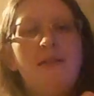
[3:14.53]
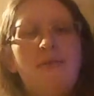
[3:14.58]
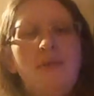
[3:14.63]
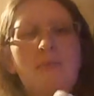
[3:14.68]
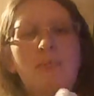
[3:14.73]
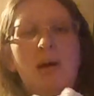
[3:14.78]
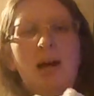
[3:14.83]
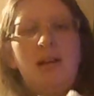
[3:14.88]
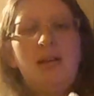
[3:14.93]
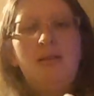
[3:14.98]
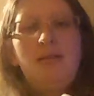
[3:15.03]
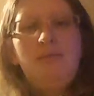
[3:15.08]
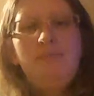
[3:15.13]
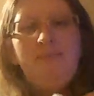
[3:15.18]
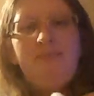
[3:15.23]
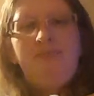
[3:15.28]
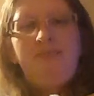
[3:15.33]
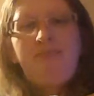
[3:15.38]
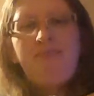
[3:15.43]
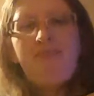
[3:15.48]
of the
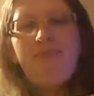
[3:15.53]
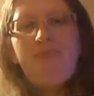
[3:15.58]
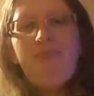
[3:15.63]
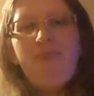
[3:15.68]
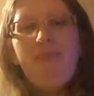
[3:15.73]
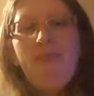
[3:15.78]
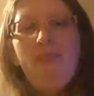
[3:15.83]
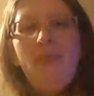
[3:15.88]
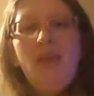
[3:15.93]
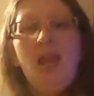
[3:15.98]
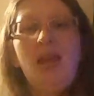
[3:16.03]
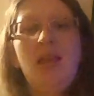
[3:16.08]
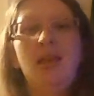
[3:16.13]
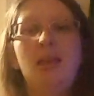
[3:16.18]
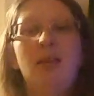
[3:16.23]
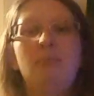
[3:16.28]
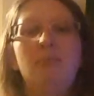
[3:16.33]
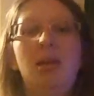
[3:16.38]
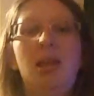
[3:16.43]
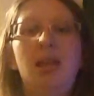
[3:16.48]
panel,
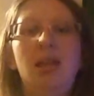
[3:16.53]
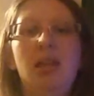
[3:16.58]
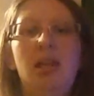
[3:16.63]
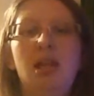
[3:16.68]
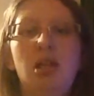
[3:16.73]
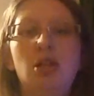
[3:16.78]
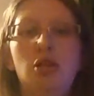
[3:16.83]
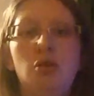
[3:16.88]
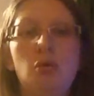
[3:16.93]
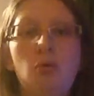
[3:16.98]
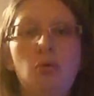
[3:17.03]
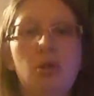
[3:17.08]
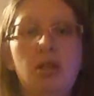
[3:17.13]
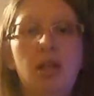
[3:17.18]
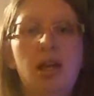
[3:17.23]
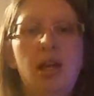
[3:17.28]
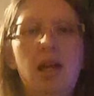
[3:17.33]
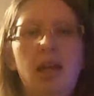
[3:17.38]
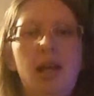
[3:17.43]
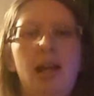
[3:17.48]
making it
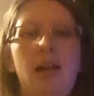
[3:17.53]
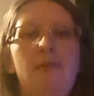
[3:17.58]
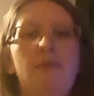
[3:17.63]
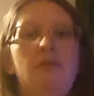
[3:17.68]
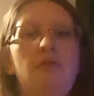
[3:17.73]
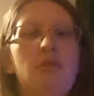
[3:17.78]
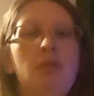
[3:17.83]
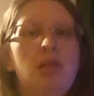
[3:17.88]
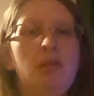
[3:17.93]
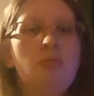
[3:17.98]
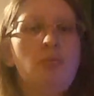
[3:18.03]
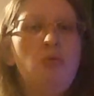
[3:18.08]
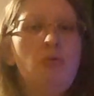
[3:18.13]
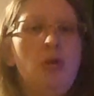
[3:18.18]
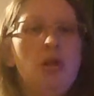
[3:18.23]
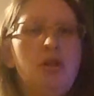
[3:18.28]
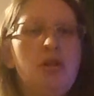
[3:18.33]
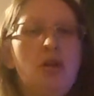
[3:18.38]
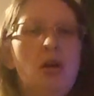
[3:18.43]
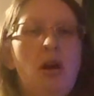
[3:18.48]
shorter again for a
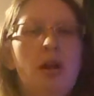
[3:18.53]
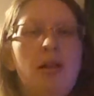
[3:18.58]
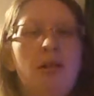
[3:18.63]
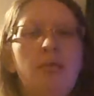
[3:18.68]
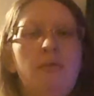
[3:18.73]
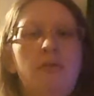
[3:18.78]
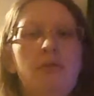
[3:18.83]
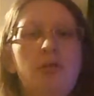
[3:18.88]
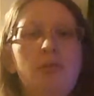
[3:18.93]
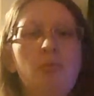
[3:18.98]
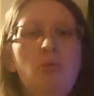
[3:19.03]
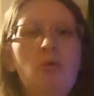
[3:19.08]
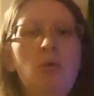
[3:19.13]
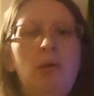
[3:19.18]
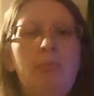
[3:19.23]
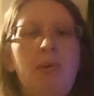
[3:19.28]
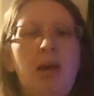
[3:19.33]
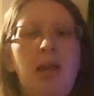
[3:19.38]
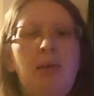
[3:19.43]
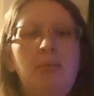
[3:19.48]
smaller child, or a
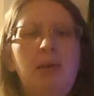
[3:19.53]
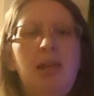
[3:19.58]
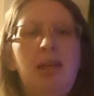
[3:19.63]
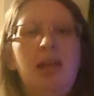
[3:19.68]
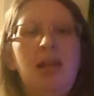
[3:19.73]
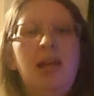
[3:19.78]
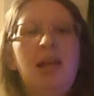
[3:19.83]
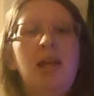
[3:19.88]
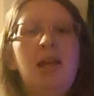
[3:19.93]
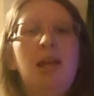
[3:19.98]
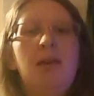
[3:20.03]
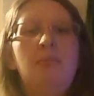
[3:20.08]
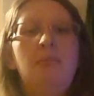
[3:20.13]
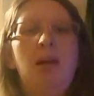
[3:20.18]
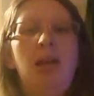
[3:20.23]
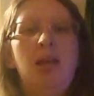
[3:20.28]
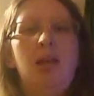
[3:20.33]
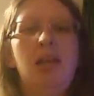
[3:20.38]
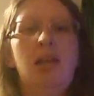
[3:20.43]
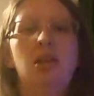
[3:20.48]
smaller baby,
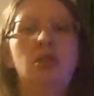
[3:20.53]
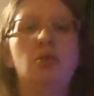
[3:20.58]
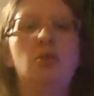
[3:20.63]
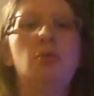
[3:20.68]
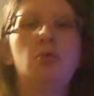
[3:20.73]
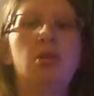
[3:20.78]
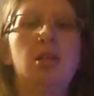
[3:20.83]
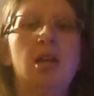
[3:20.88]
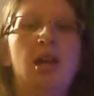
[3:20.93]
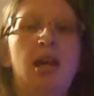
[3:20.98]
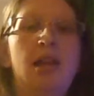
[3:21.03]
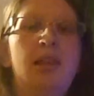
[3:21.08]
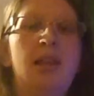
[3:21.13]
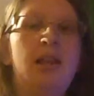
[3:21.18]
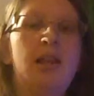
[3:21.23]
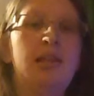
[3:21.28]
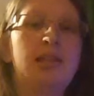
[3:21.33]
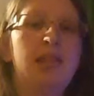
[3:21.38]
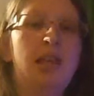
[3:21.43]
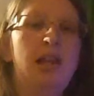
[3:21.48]
making it shorter, and
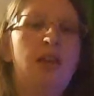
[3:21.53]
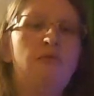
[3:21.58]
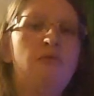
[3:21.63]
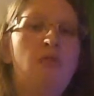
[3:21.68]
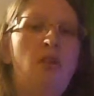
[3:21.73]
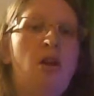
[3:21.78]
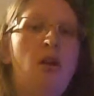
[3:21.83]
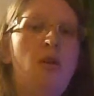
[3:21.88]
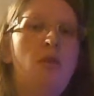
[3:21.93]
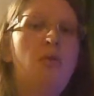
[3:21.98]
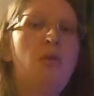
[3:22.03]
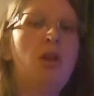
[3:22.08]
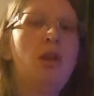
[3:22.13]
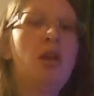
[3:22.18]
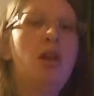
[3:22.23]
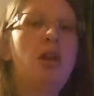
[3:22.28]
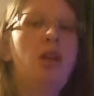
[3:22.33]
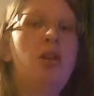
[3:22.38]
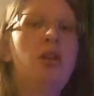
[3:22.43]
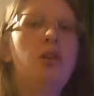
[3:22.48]
then as they grow,
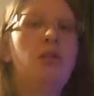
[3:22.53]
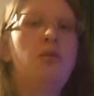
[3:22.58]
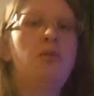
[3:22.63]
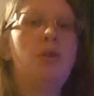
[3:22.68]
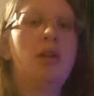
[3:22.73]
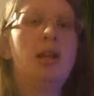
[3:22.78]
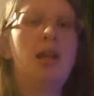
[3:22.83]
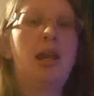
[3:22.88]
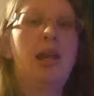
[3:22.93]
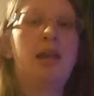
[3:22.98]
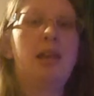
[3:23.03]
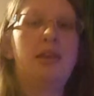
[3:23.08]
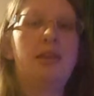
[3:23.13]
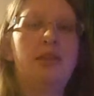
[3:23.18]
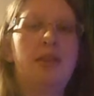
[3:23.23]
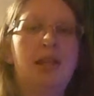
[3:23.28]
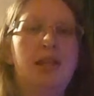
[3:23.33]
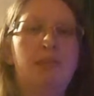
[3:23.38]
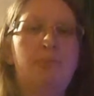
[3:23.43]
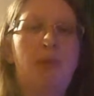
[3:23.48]
you can
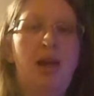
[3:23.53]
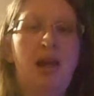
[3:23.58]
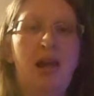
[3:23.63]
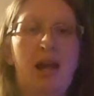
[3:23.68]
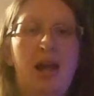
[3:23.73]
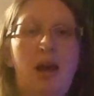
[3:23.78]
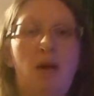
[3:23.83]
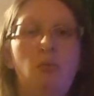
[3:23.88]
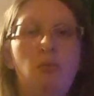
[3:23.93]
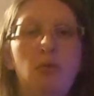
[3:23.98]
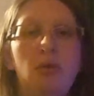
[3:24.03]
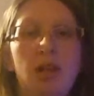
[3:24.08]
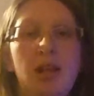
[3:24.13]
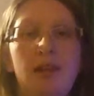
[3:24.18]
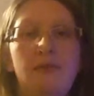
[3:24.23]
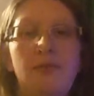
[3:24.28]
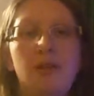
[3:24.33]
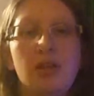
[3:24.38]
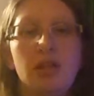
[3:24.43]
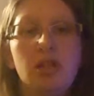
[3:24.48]
lengthen this back out. We'll
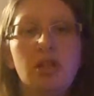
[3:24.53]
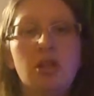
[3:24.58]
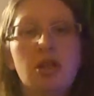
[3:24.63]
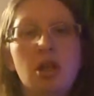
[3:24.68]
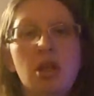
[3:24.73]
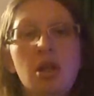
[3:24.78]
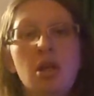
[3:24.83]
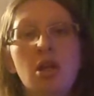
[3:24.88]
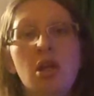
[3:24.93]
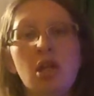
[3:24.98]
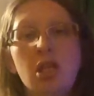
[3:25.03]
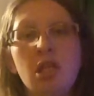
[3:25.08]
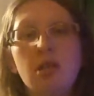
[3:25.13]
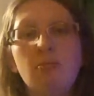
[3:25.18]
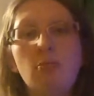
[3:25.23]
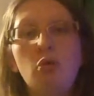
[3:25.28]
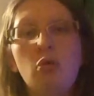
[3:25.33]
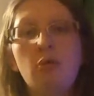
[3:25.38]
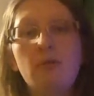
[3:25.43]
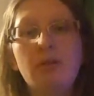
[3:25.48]
leave it
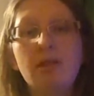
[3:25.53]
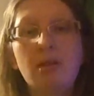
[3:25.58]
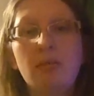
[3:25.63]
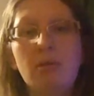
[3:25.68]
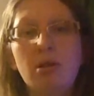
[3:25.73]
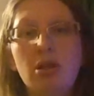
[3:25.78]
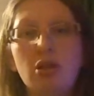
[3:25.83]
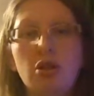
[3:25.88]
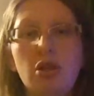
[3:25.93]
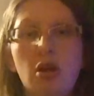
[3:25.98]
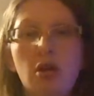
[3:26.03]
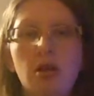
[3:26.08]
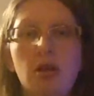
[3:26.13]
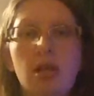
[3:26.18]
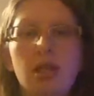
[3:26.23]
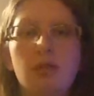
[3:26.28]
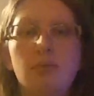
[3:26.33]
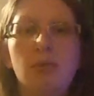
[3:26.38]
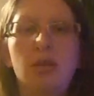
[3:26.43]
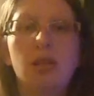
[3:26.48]
smaller as I'm going to show you
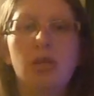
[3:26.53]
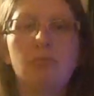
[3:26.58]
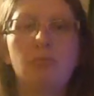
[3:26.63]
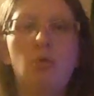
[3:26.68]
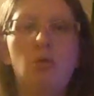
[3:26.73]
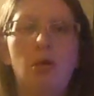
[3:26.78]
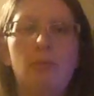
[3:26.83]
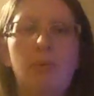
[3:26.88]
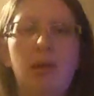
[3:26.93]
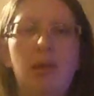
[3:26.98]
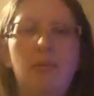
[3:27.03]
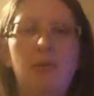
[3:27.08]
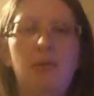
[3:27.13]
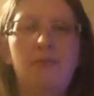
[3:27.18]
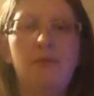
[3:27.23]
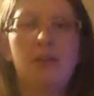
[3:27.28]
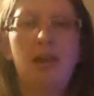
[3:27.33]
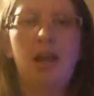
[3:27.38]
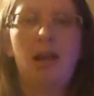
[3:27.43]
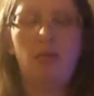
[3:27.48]
this with a smaller baby
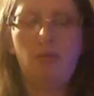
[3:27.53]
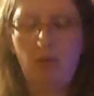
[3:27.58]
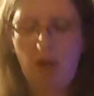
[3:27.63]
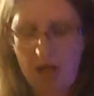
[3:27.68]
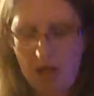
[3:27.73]
for now.